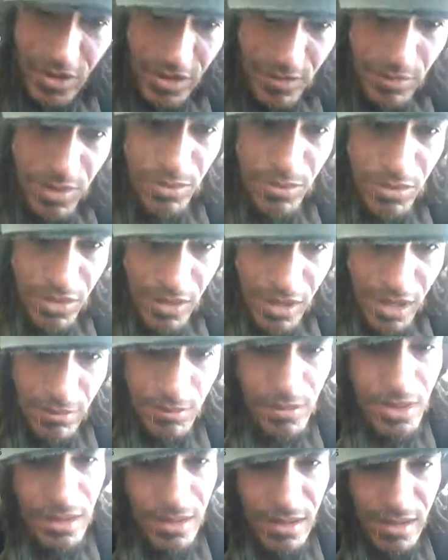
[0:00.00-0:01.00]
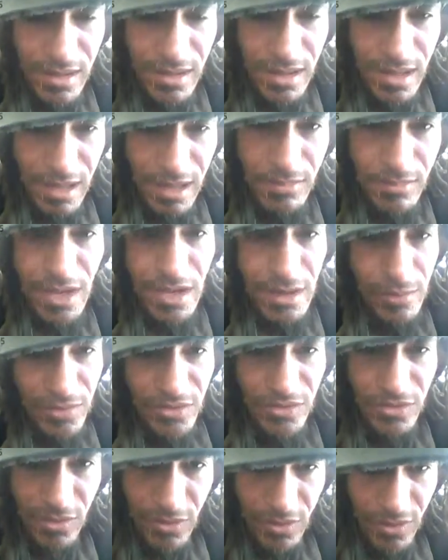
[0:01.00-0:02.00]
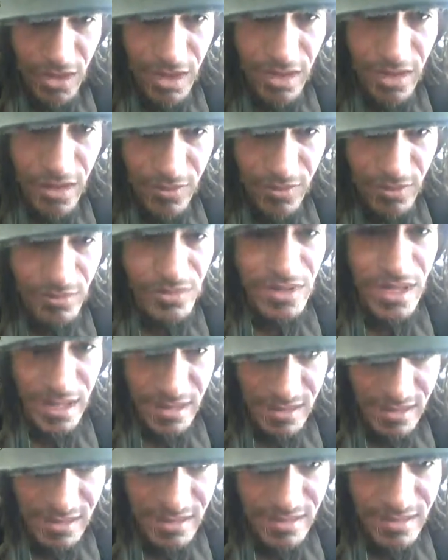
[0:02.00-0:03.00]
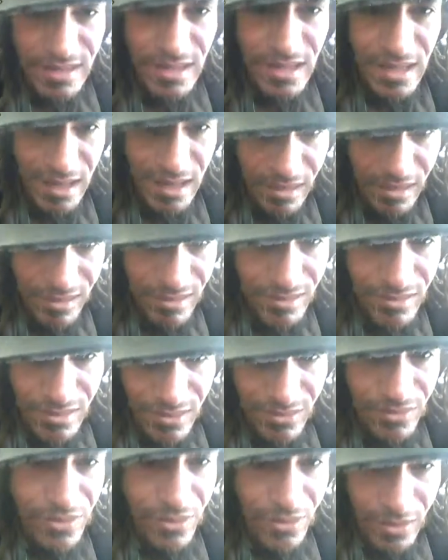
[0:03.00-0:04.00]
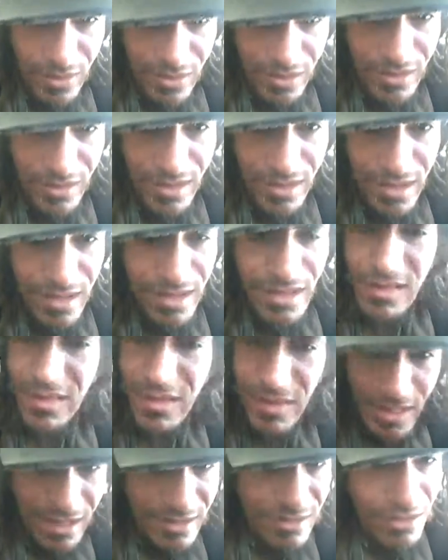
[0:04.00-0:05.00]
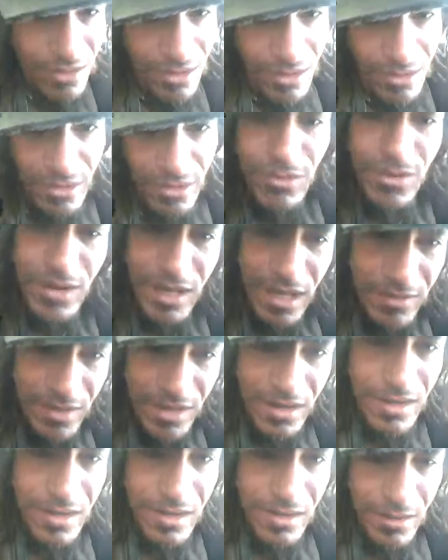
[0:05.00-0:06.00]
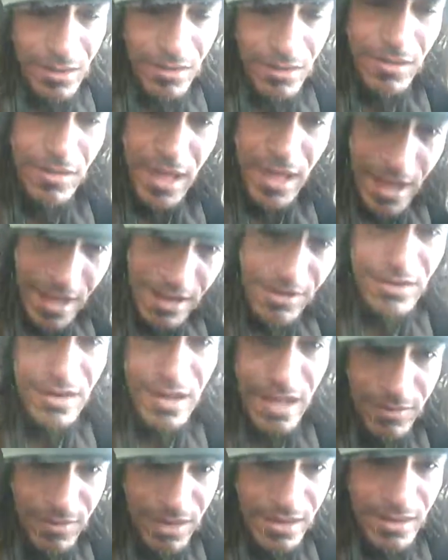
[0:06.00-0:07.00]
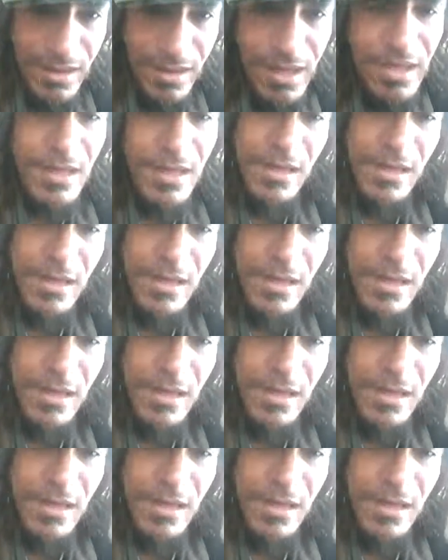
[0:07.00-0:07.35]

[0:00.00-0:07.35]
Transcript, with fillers: fucked people up and made up a story from Texas to here to Florida. And that's all you do, David. You're a liar, David.